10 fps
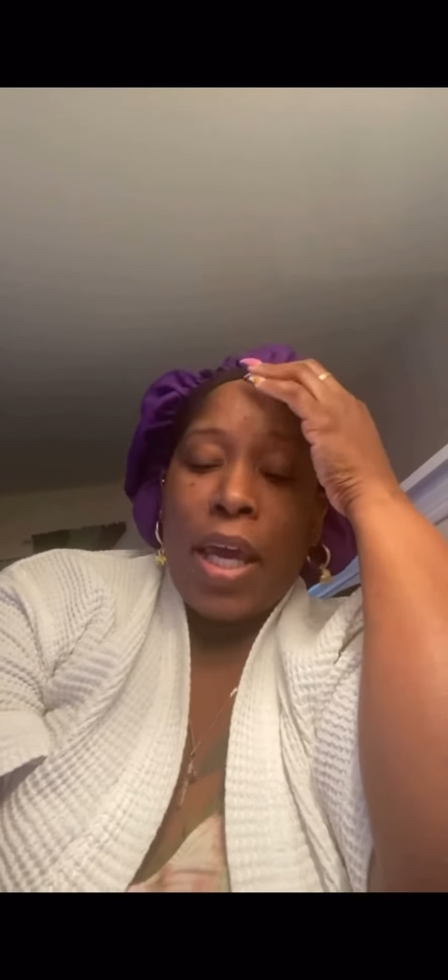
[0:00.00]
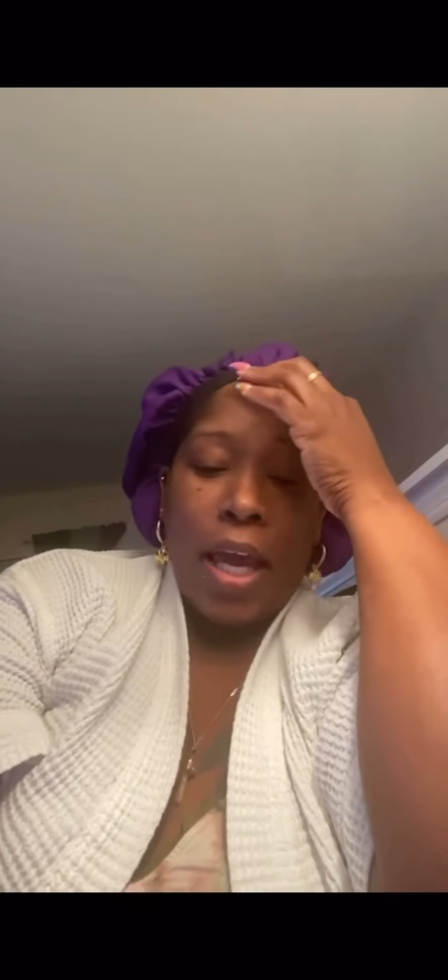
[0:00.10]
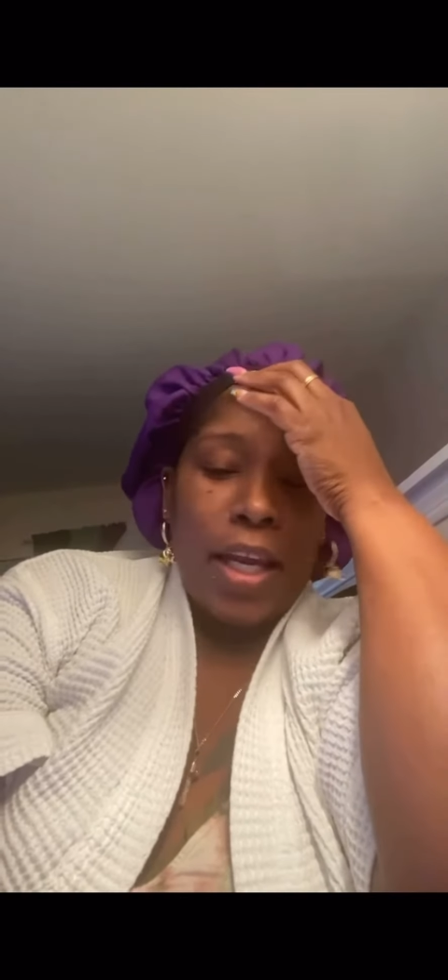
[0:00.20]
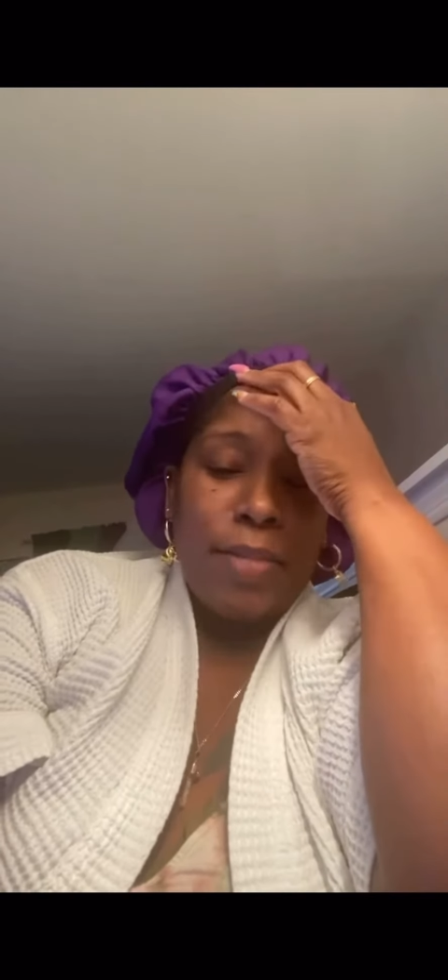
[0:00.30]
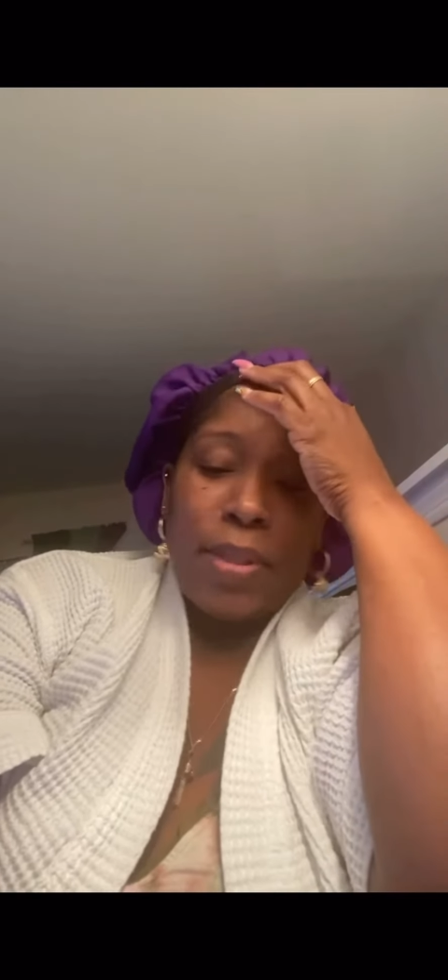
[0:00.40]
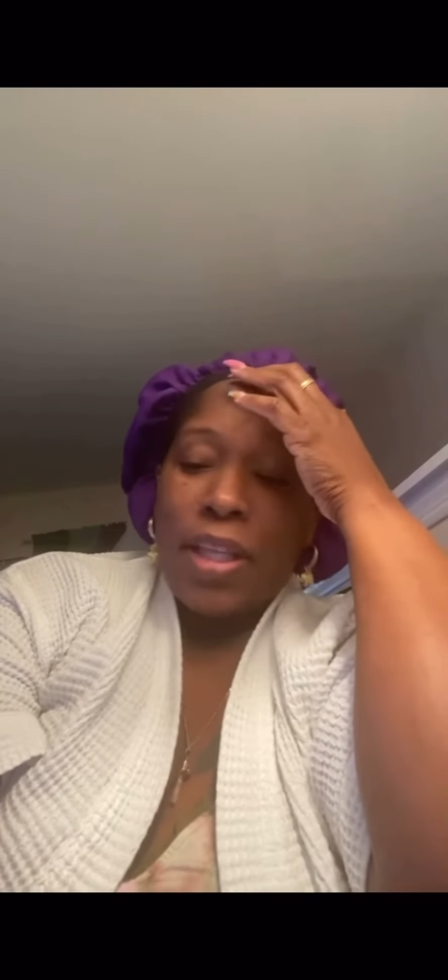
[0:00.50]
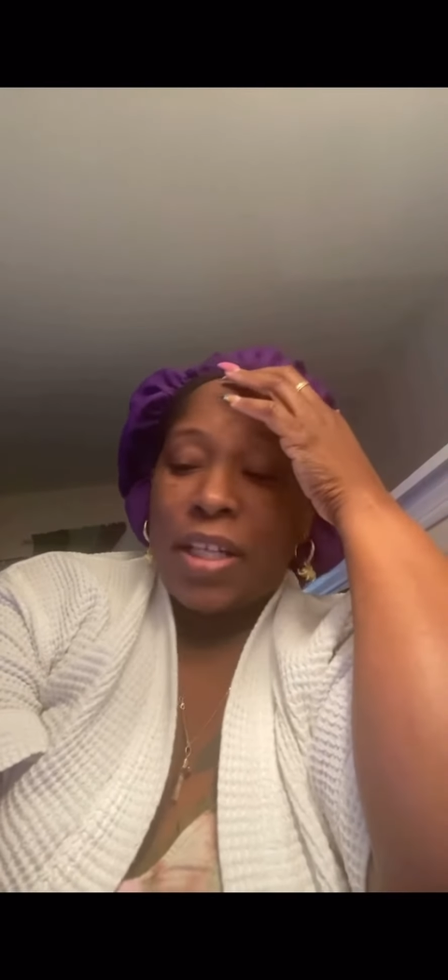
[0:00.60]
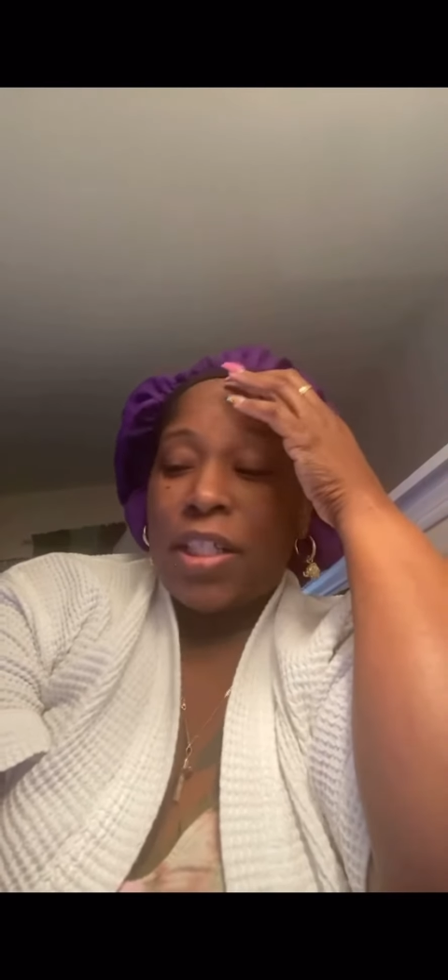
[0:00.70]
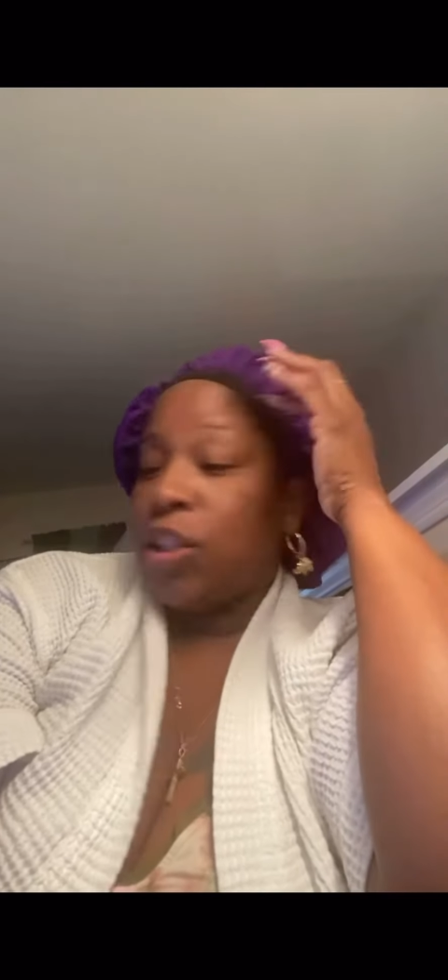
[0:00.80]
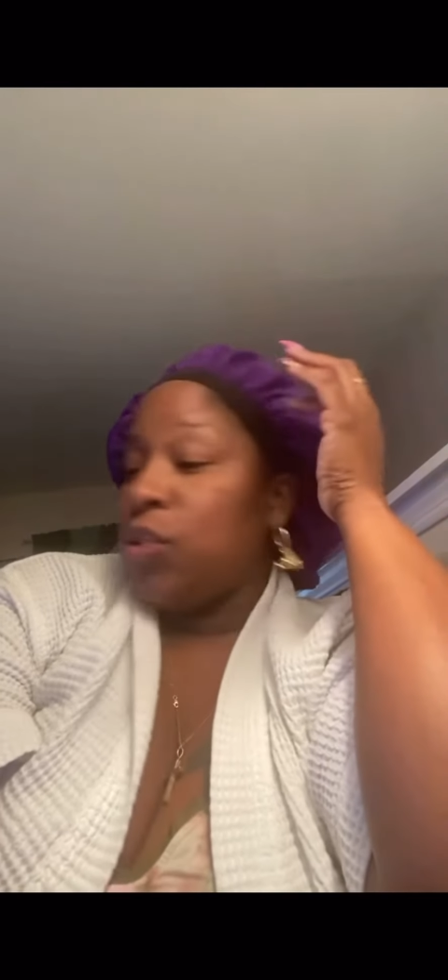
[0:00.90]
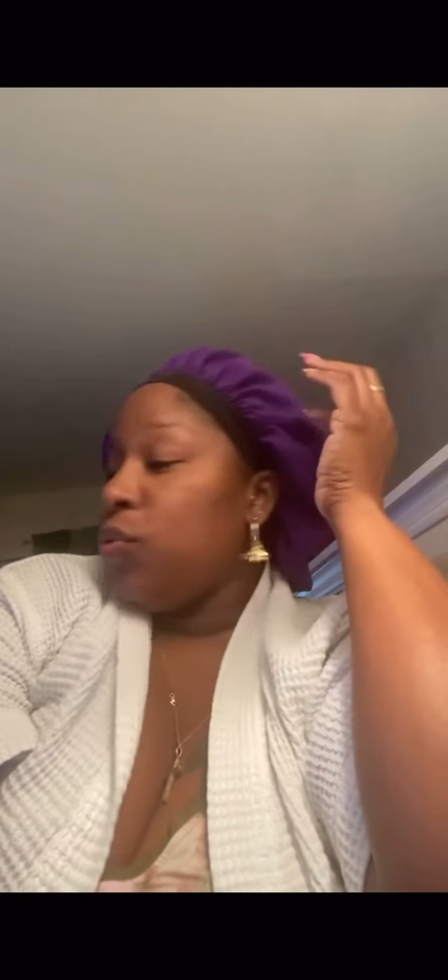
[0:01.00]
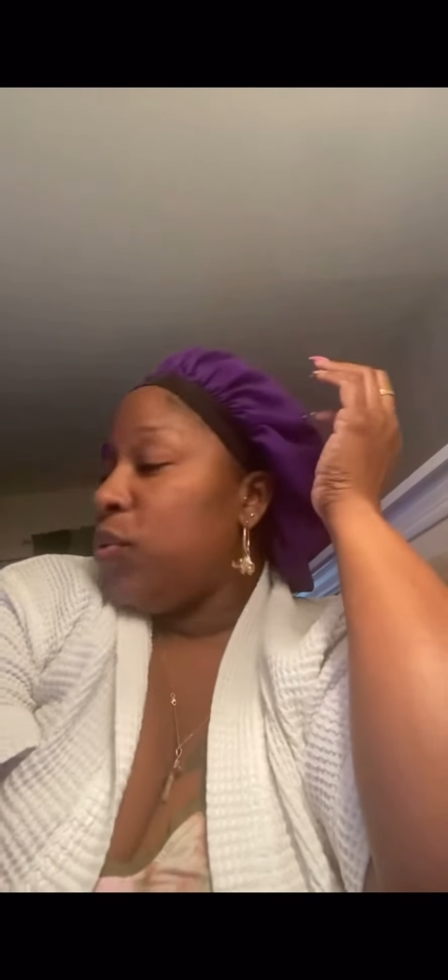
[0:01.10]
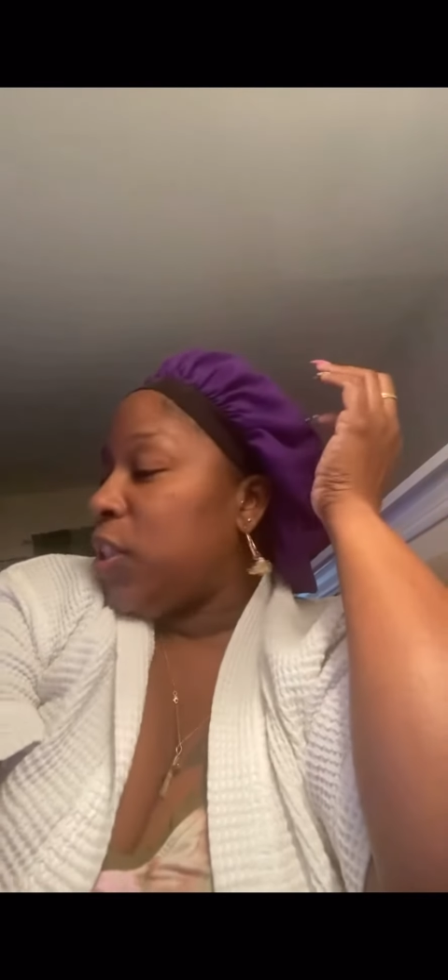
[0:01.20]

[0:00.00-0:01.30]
And that's because I just choose